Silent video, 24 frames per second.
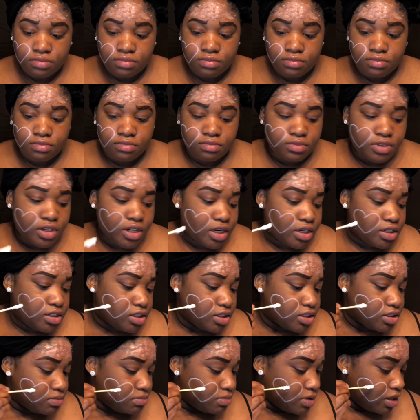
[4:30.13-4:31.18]
And
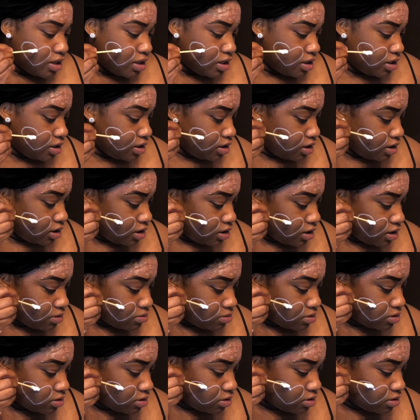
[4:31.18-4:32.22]
I'm
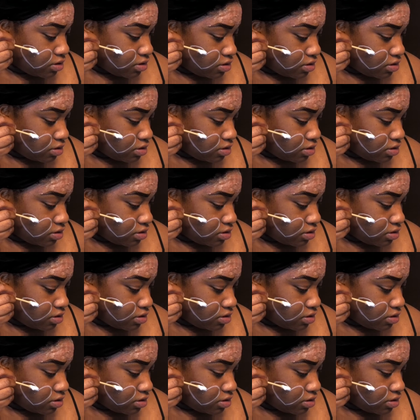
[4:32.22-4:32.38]
just gonna